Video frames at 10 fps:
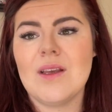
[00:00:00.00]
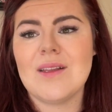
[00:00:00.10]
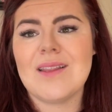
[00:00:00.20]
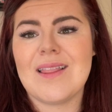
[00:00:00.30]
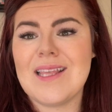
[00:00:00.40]

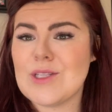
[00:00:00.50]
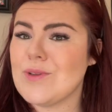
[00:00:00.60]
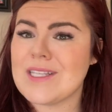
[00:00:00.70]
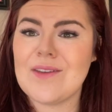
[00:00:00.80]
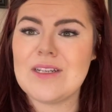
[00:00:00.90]
this
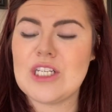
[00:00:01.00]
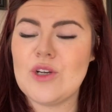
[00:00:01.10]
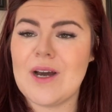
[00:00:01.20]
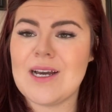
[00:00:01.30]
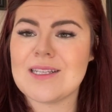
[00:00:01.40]
was given to
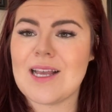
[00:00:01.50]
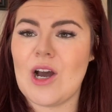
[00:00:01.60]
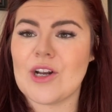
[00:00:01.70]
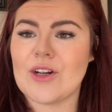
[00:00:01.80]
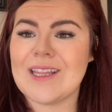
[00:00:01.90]
us
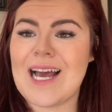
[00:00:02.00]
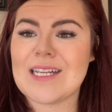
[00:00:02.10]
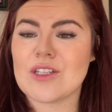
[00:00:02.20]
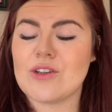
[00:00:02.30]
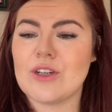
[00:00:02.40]
on our
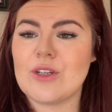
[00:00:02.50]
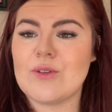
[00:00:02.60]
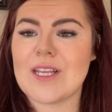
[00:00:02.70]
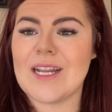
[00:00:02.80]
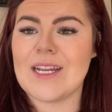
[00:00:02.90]
last
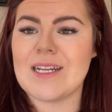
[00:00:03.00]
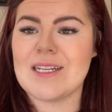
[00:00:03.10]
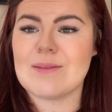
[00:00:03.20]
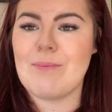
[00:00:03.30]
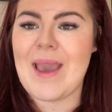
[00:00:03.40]
cruise, and it
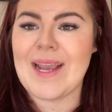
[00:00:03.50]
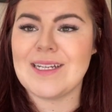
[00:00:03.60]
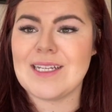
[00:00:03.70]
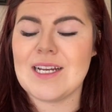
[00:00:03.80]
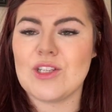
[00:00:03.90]
is
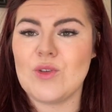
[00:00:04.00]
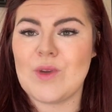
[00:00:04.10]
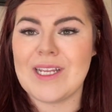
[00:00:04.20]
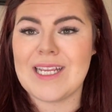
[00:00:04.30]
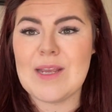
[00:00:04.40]
magnetized so you
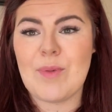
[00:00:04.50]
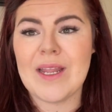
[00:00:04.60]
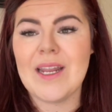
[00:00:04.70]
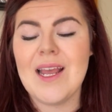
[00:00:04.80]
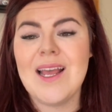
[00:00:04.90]
can keep
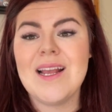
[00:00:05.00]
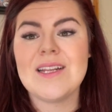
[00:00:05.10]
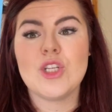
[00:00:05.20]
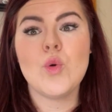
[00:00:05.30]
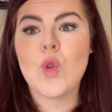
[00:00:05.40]
it
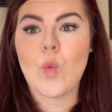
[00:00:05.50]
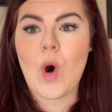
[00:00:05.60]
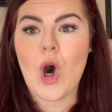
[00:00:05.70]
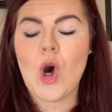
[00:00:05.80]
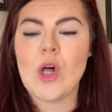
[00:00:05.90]
to the
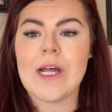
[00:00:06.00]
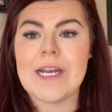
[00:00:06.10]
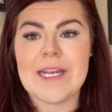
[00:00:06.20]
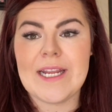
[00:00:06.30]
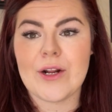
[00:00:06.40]
wall
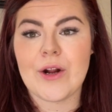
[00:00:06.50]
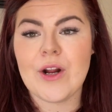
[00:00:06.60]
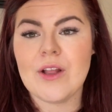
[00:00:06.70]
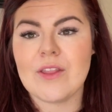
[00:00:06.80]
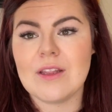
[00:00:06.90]

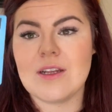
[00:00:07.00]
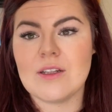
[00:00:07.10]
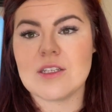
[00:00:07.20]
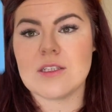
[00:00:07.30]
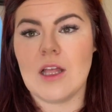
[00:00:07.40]
near the little
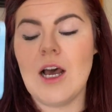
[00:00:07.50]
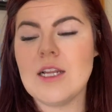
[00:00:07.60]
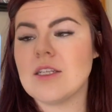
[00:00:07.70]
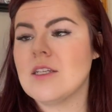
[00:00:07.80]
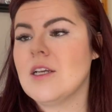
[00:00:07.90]

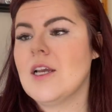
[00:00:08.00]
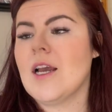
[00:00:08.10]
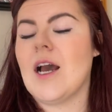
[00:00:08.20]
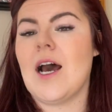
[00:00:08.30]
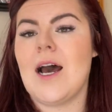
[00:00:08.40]
slot.
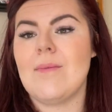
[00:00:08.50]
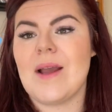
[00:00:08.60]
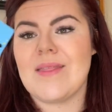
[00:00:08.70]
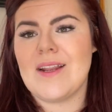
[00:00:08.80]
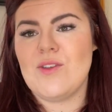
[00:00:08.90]

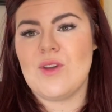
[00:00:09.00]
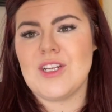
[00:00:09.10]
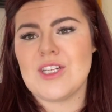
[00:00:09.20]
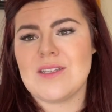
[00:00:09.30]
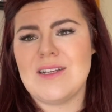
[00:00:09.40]
And then you can
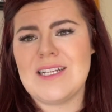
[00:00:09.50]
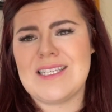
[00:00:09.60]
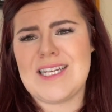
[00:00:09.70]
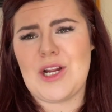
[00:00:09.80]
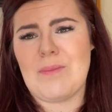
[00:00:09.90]
just, and it's
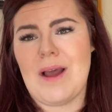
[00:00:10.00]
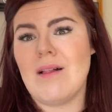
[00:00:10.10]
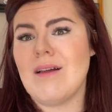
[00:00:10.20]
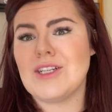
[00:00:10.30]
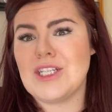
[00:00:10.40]

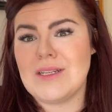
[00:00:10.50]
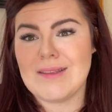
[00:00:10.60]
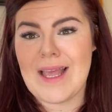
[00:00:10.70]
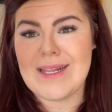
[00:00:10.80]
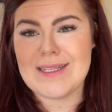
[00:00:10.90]
Tinkerbell, and she does
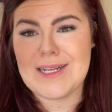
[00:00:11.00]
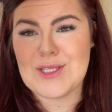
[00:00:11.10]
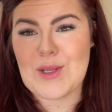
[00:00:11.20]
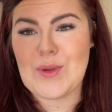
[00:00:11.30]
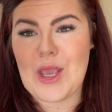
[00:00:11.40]
lights, and
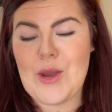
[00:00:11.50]
it's so cute.